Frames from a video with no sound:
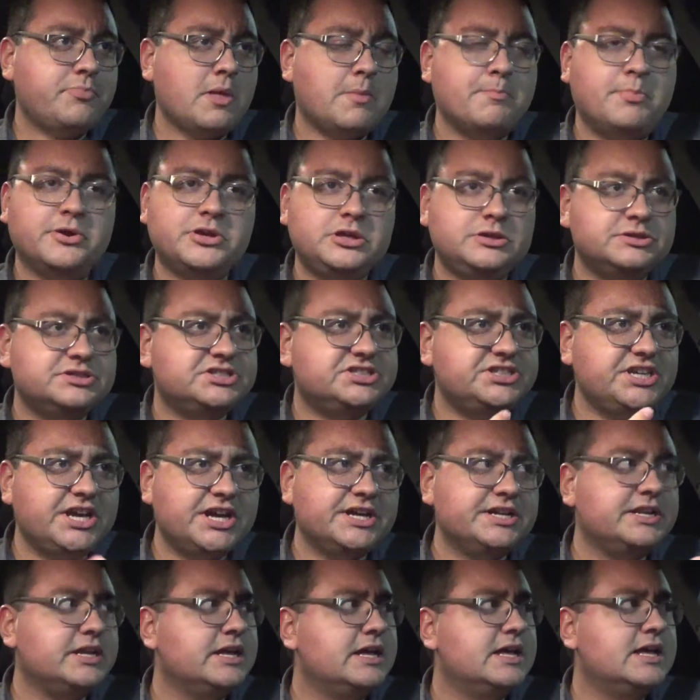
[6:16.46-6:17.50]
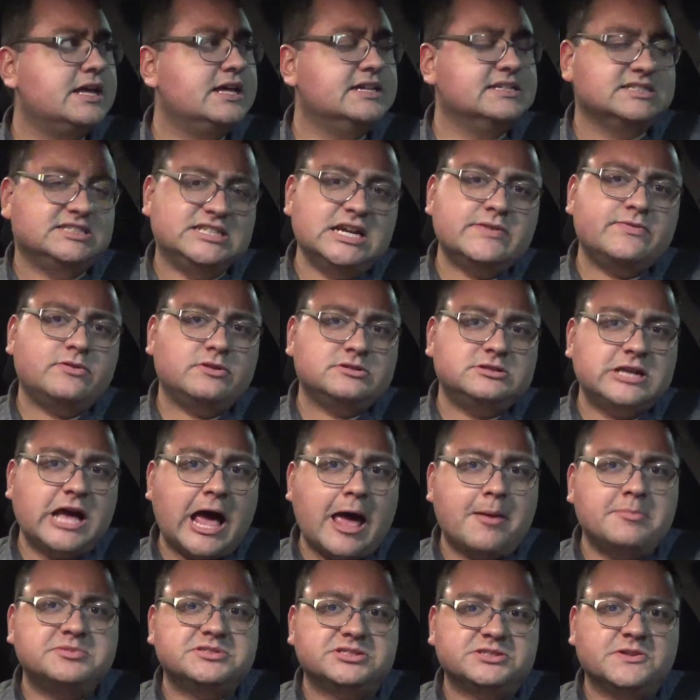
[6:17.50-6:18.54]
But you see it several
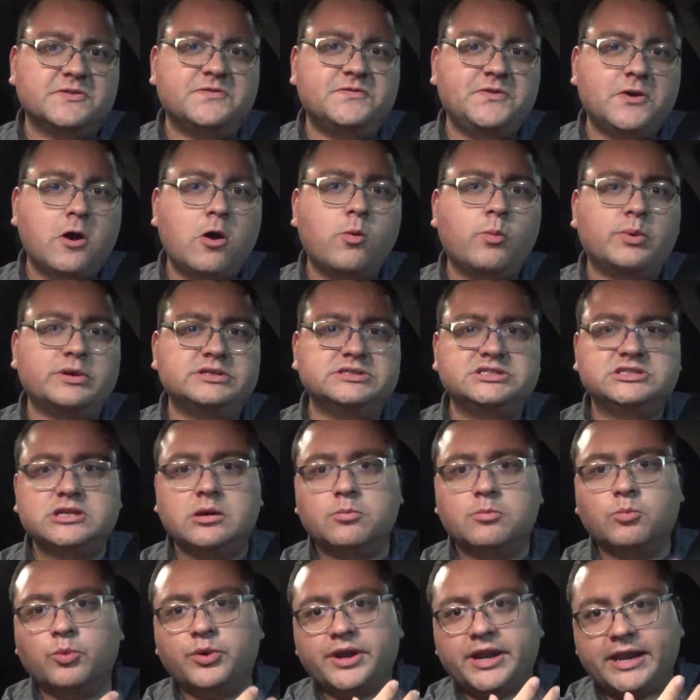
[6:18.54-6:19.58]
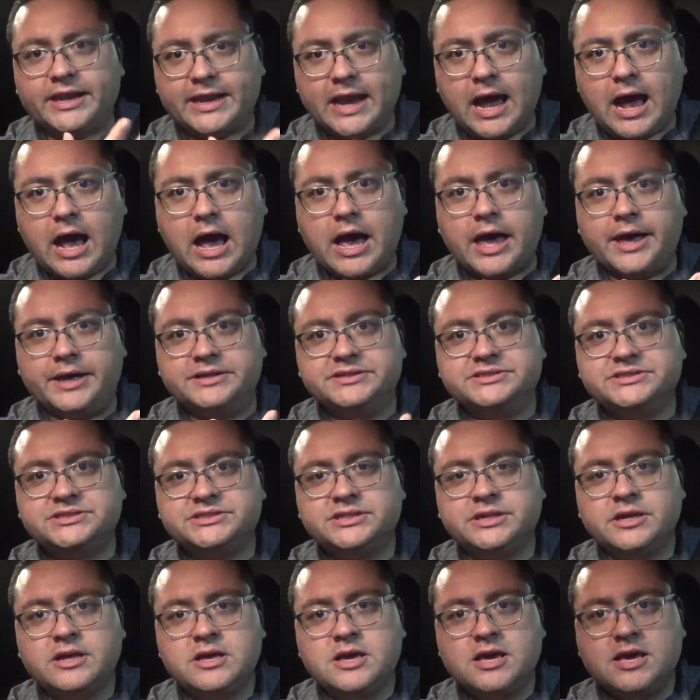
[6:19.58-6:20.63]
times in the film when someone dies,
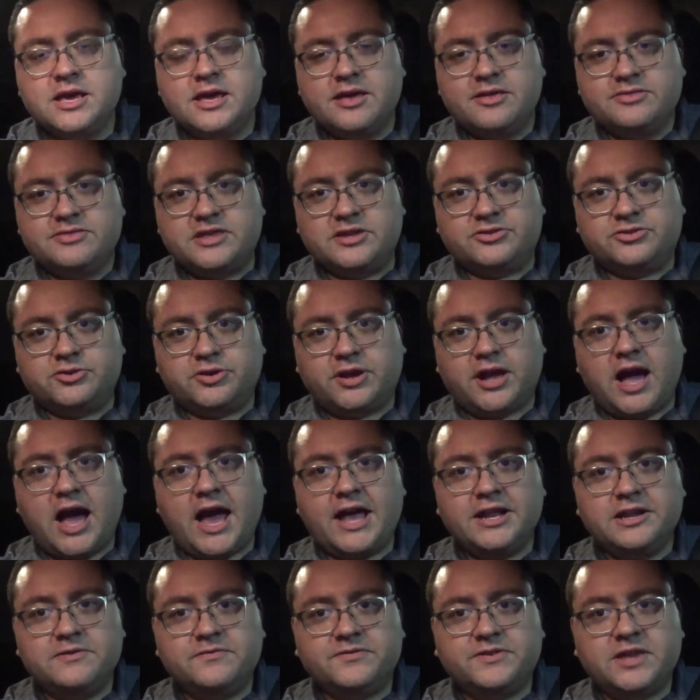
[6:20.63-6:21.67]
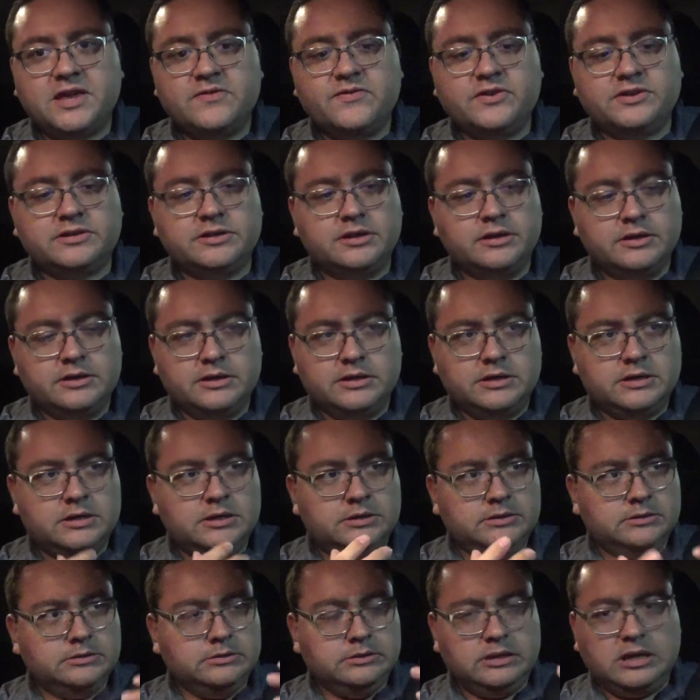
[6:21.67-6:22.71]
that they're kind of given
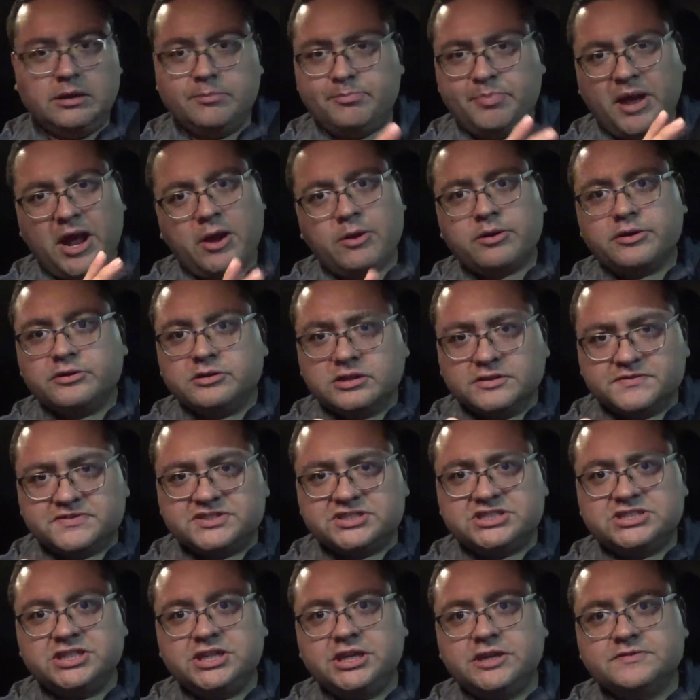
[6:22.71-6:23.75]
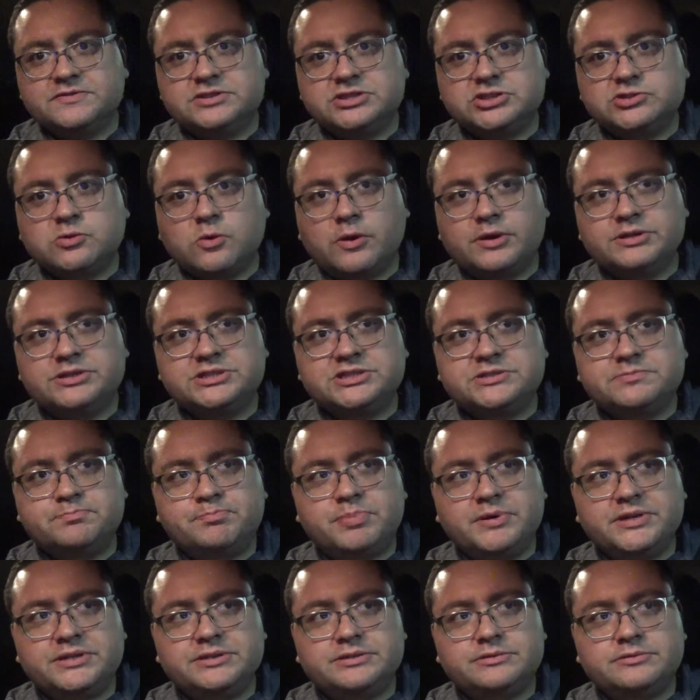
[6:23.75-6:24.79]
a burial of sorts,
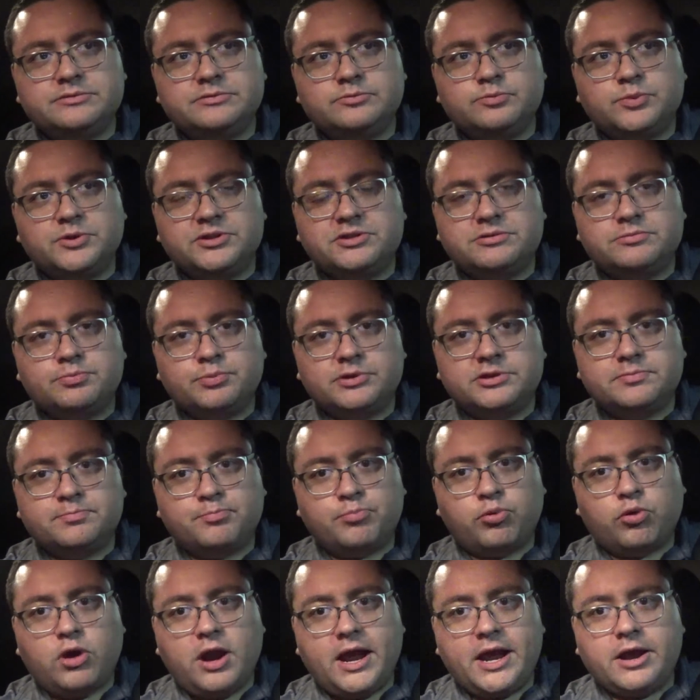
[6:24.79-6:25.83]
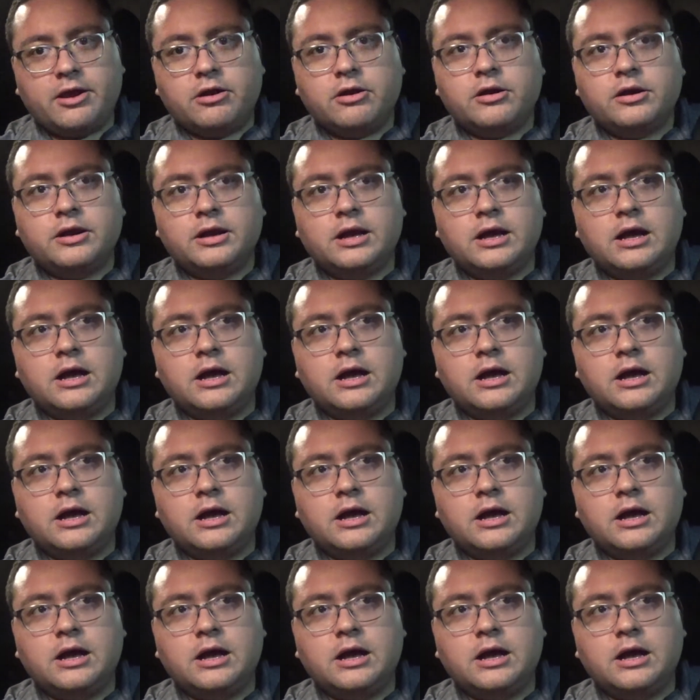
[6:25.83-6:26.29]
but with prayer.